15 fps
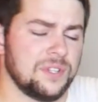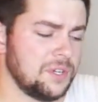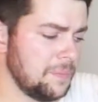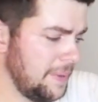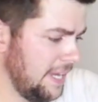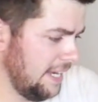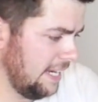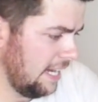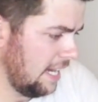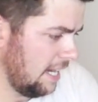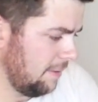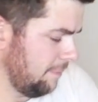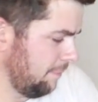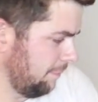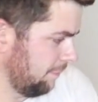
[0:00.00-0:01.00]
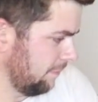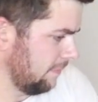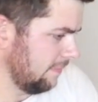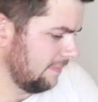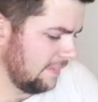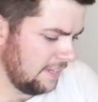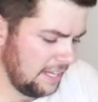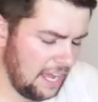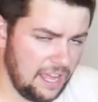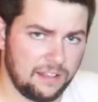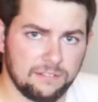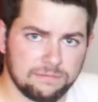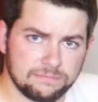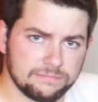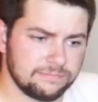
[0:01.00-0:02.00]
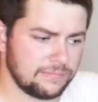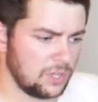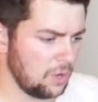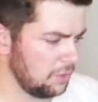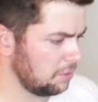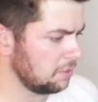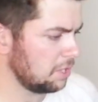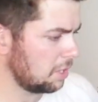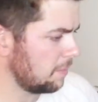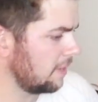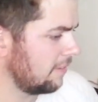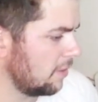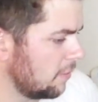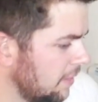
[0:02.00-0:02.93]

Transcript: little bit. I'll go through a little bit of it